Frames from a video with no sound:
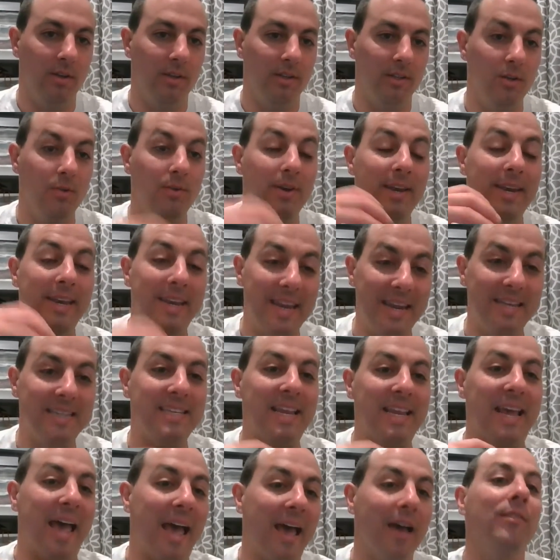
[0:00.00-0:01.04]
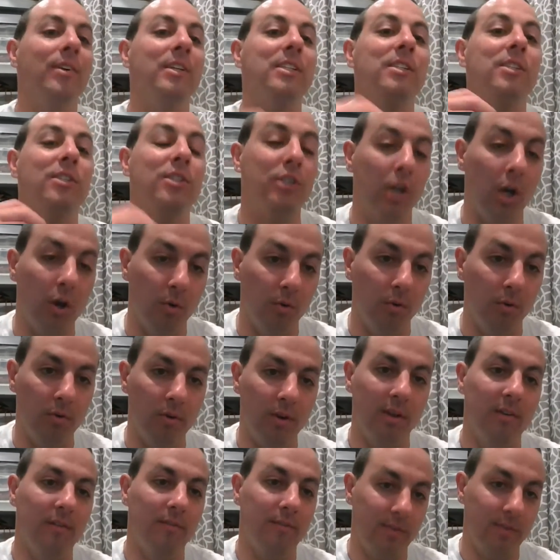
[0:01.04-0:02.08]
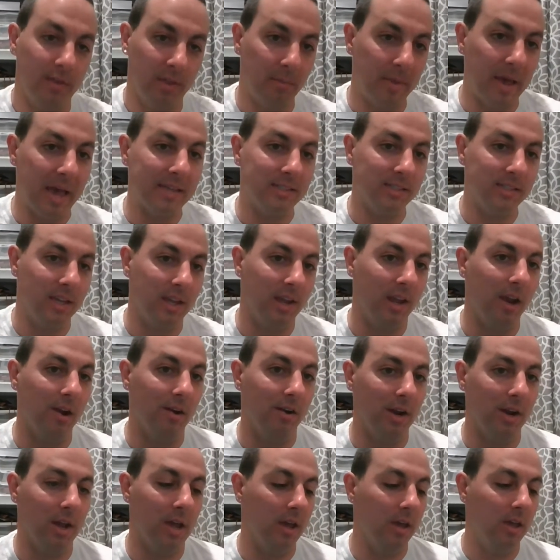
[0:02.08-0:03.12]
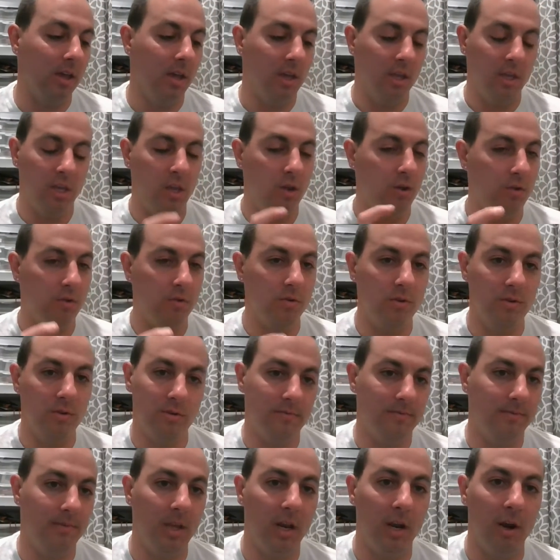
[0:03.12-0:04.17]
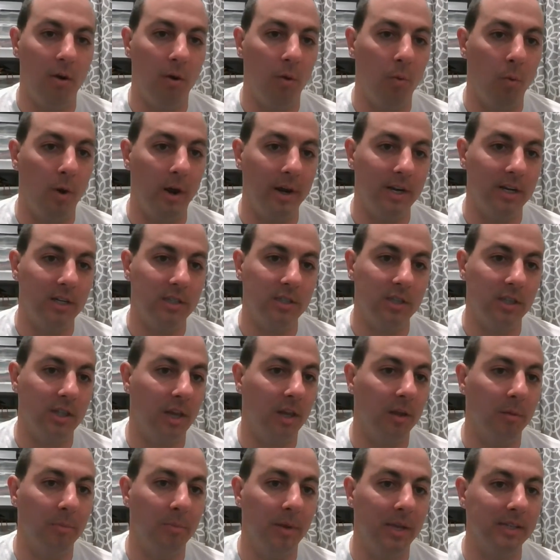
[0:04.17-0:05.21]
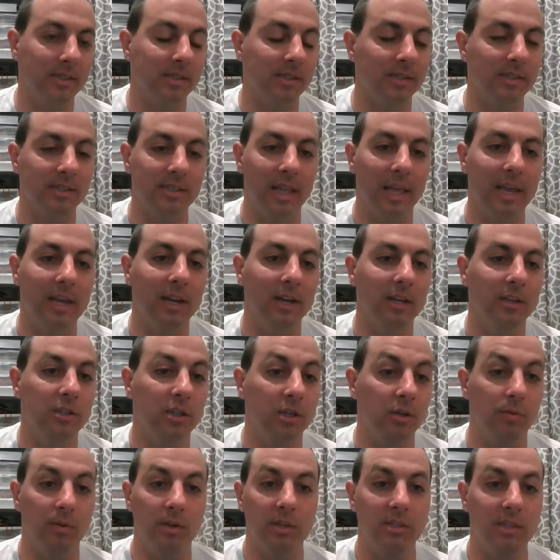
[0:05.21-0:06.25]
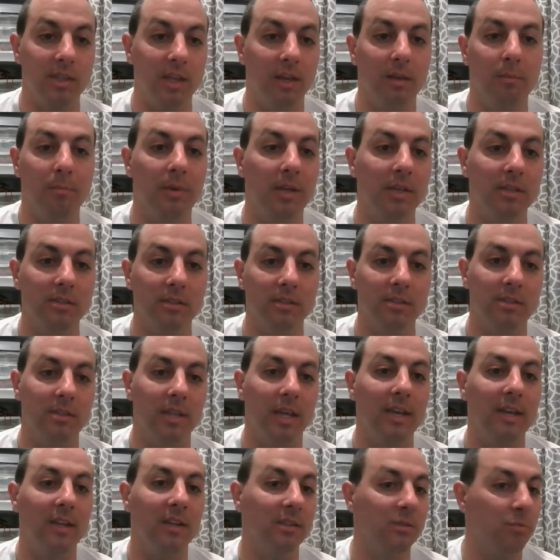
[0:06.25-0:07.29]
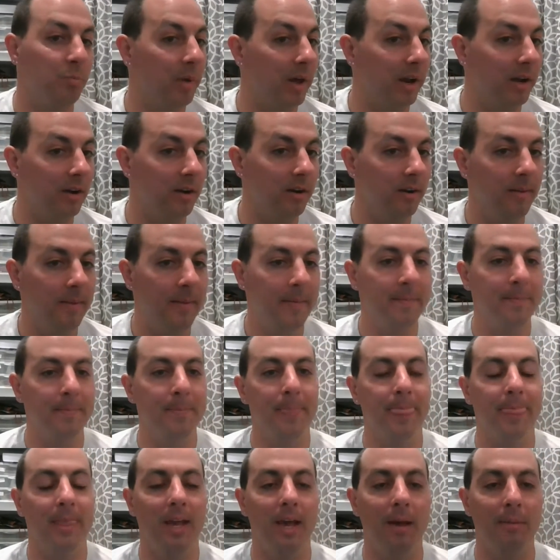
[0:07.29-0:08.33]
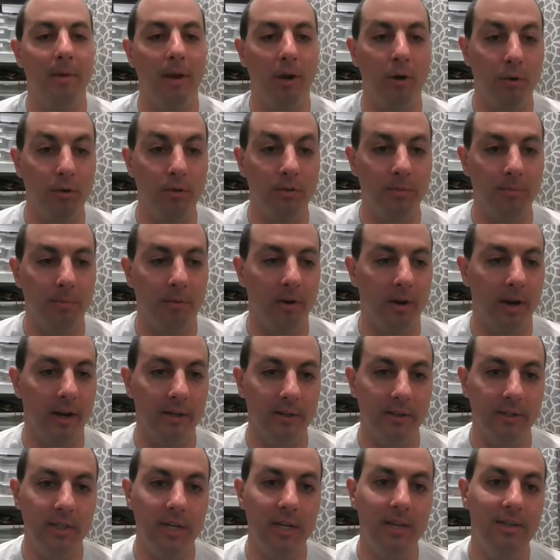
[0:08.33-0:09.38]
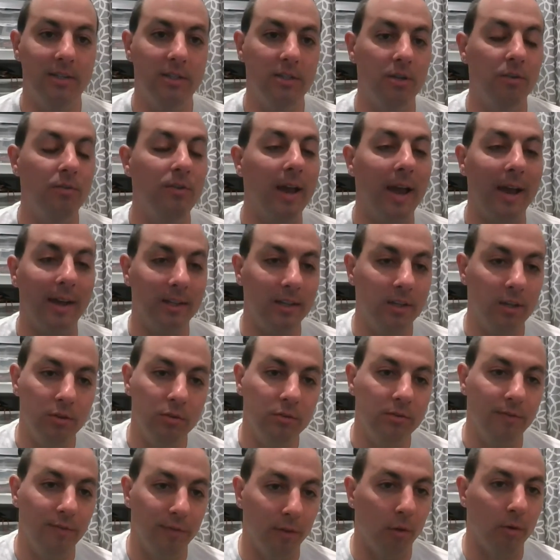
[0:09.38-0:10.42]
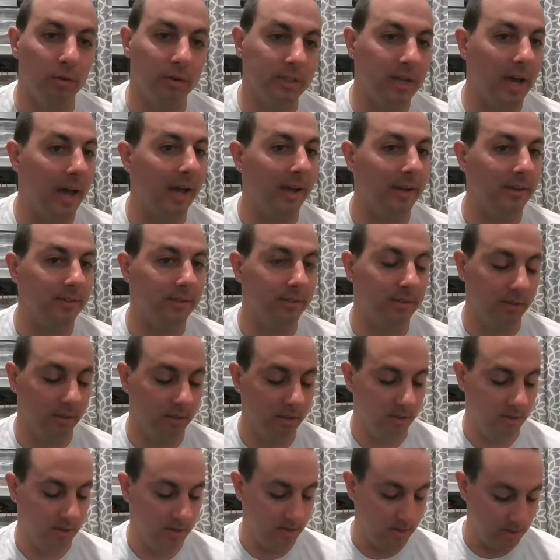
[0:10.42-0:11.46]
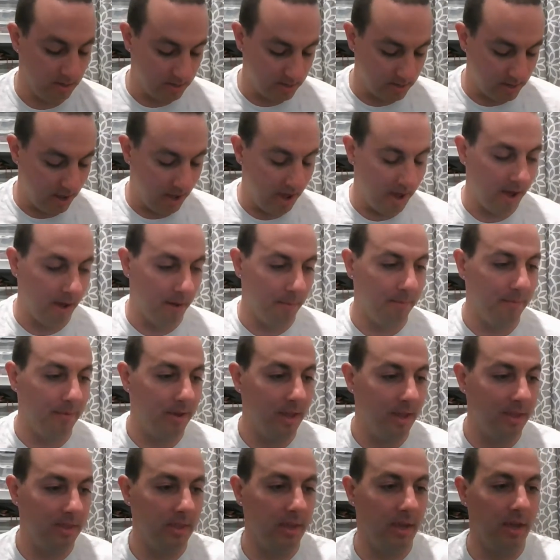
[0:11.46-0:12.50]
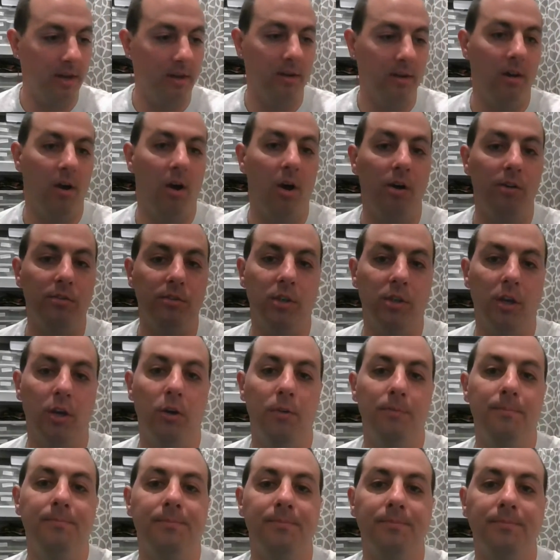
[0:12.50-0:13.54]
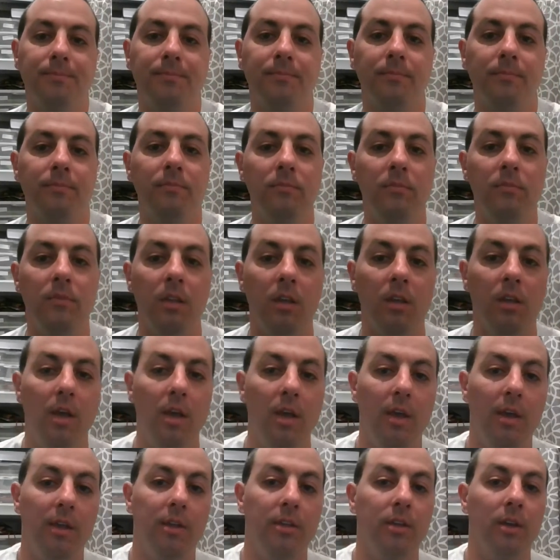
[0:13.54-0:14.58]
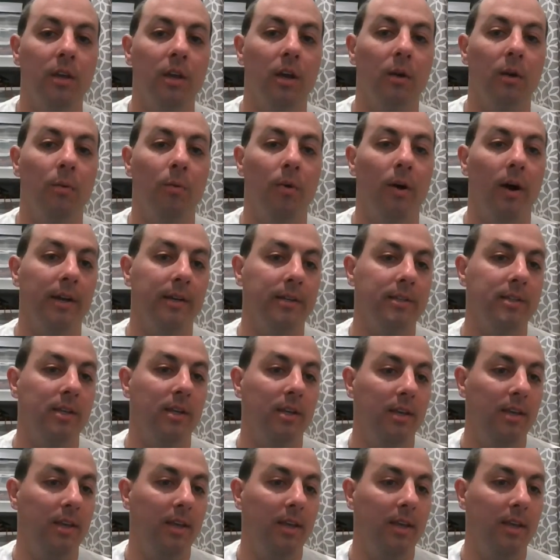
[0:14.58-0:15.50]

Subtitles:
You need to have a stone for the basking area. Use, a 1-inch thick piece of slate. A 2-inch thick piece of slate is better. It holds more energy. Do not use floor tiles. And then also, you're going to want